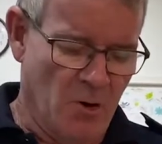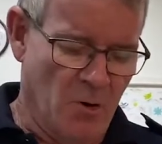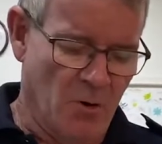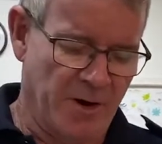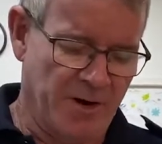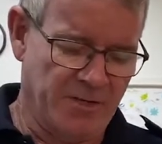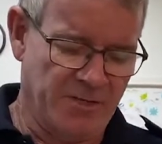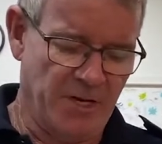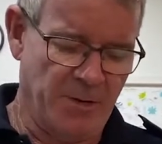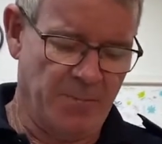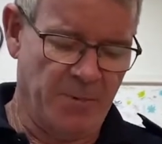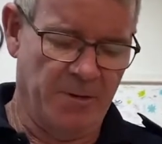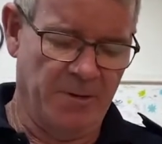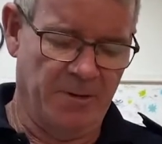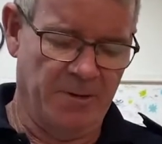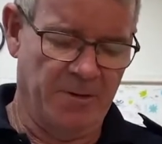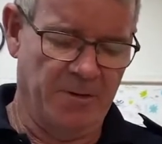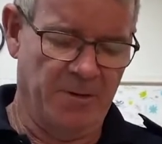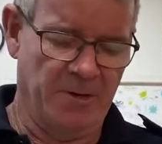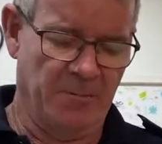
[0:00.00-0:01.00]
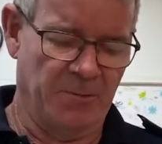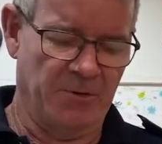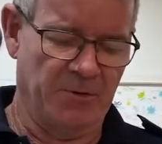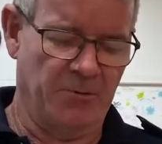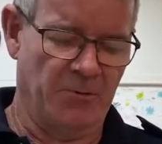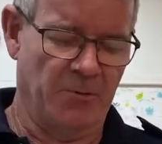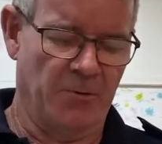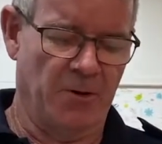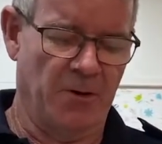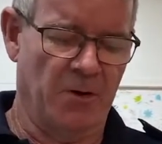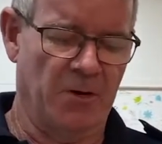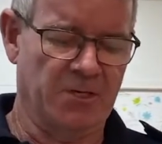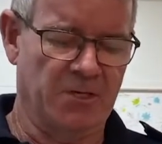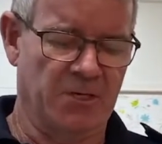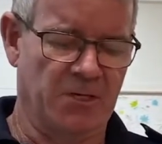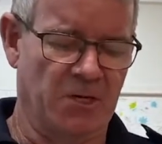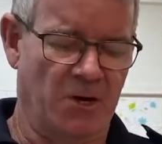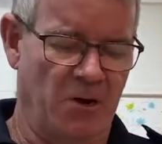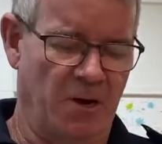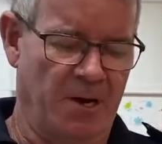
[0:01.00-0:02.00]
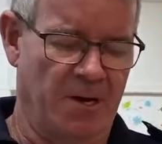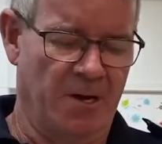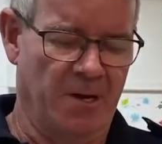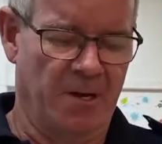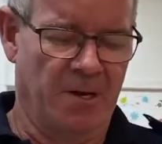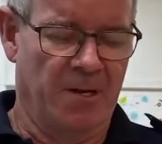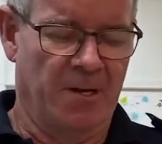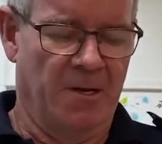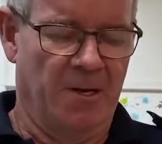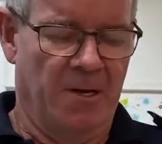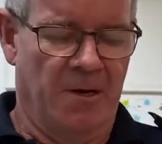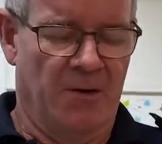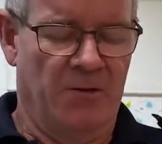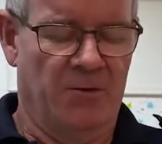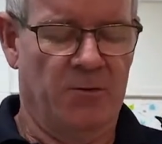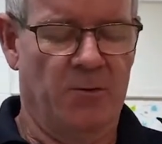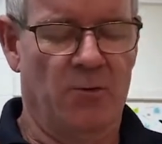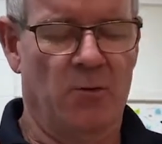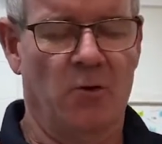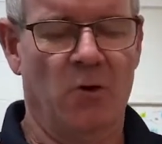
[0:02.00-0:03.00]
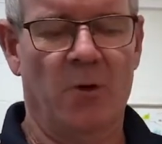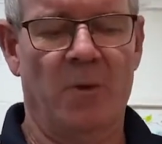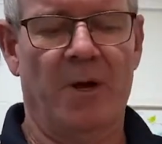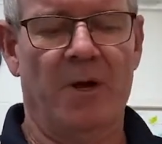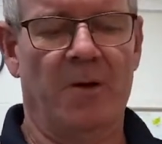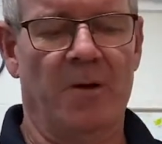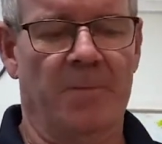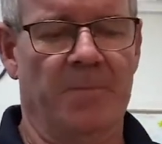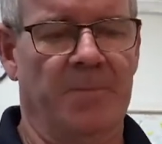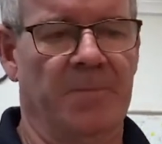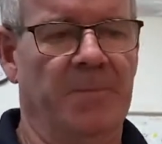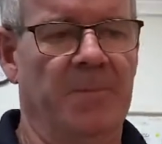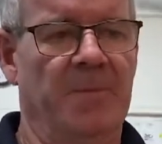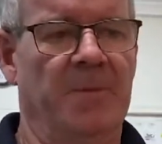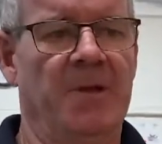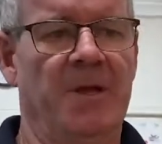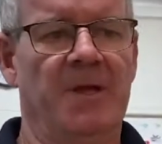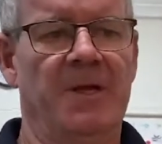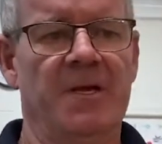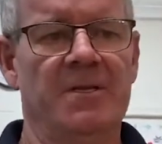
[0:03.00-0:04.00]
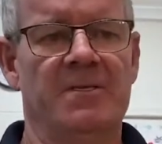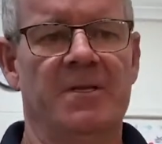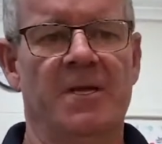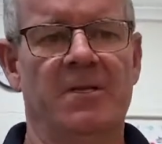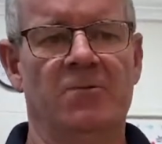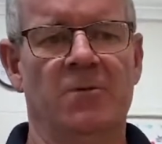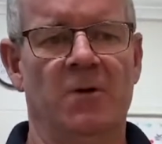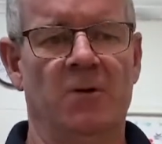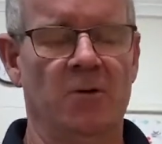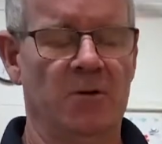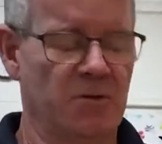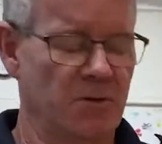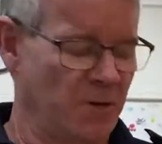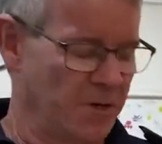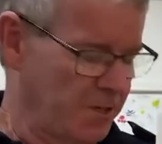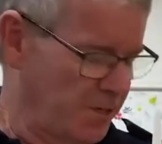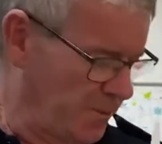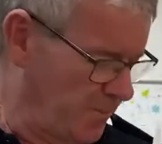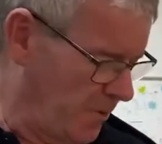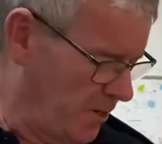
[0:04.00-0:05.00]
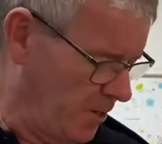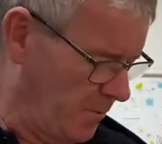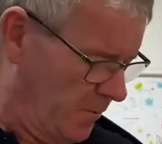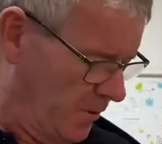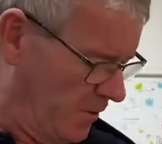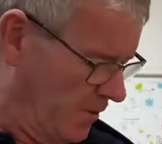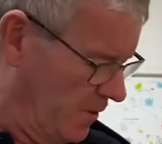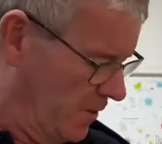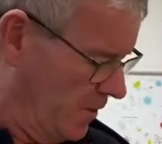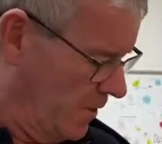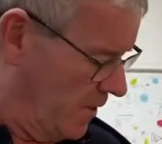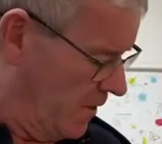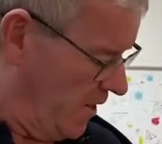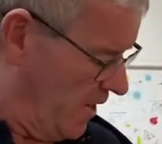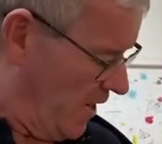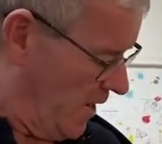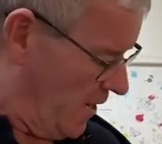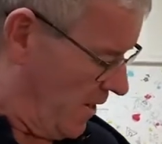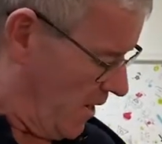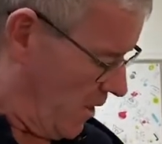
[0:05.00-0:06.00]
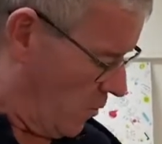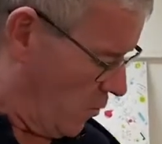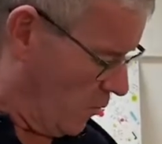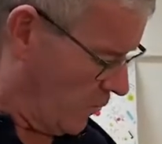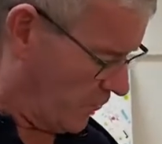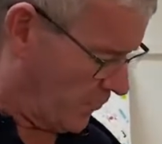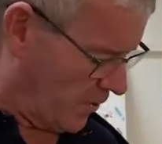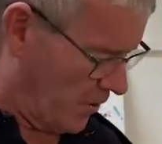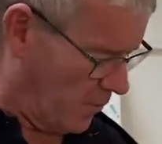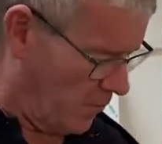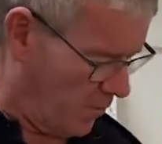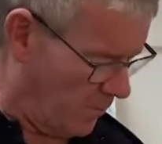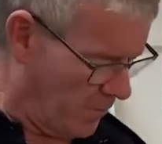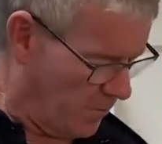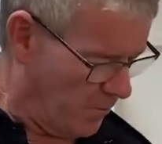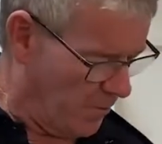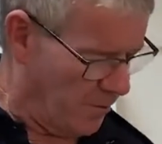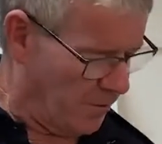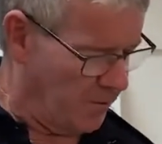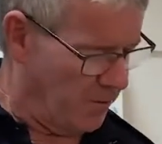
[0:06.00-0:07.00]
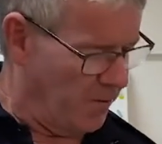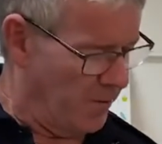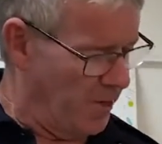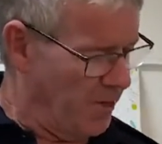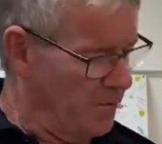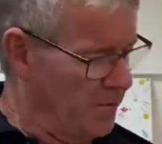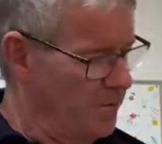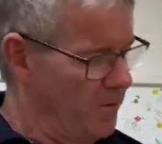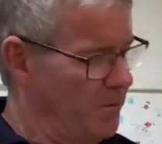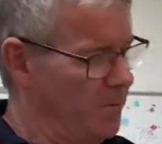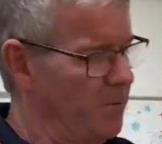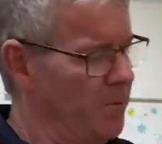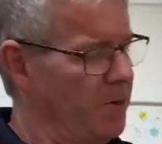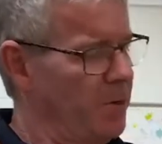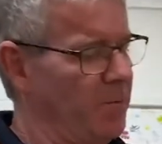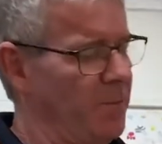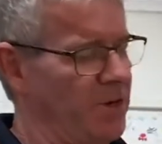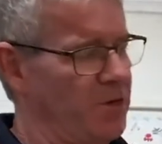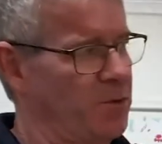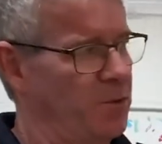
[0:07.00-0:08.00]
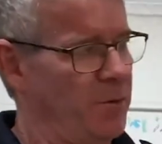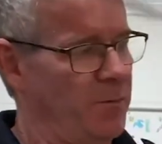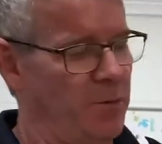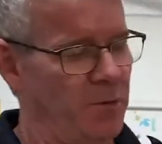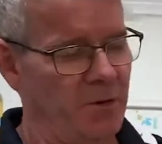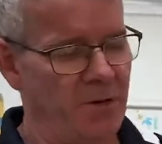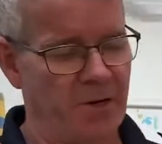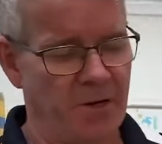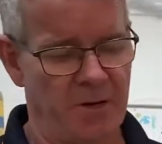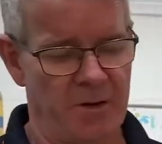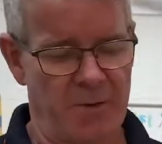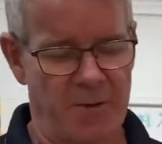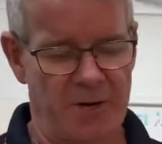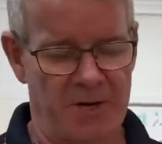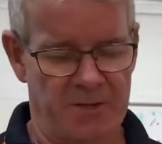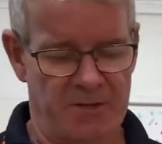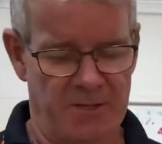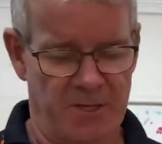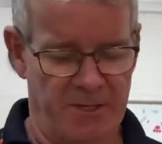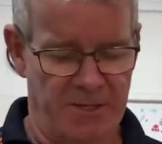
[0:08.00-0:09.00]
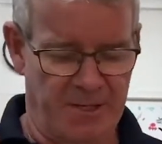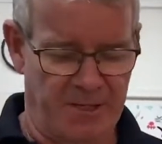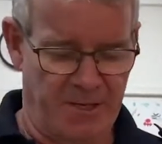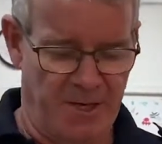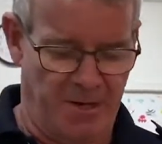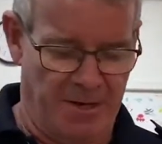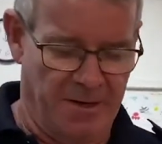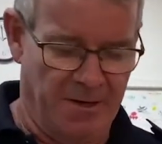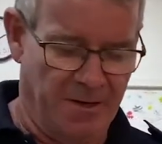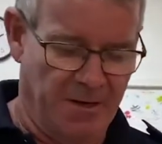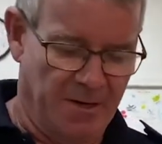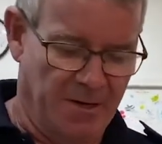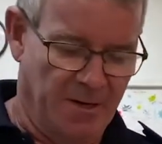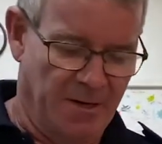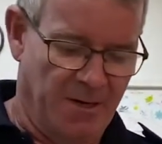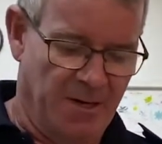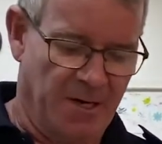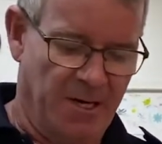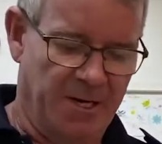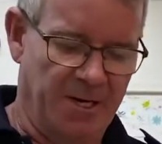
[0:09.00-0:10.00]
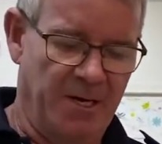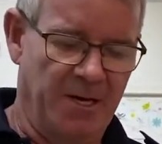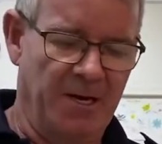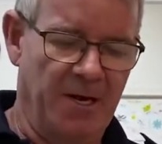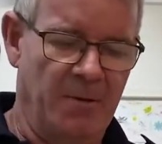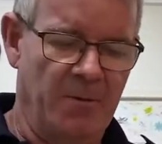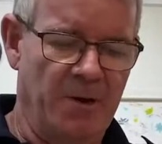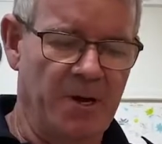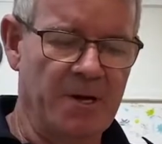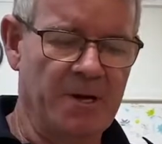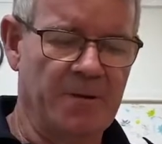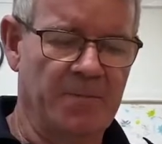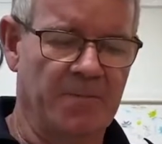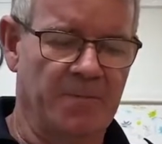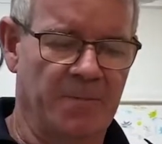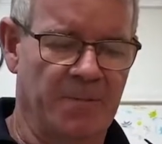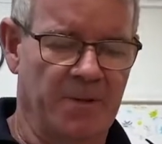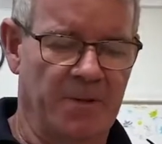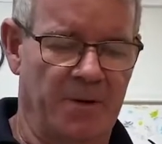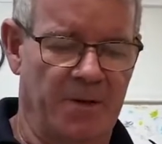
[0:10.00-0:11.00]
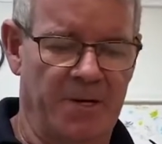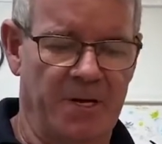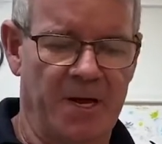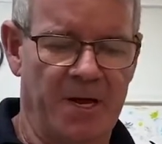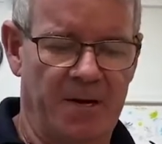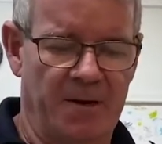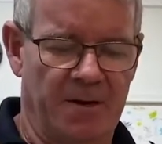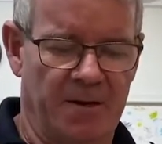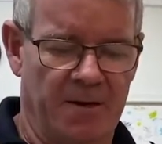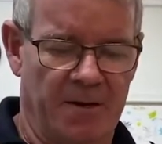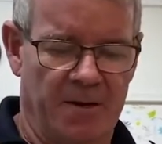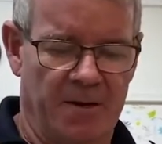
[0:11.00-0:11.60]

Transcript: or our tip and we screw it on nice and tight. Screw it all the way on. Okay, so that's what it looks like at the moment. Now also, what we want to do then, we've got to make sure we put it into our silicone gun. Click it in that way, like that.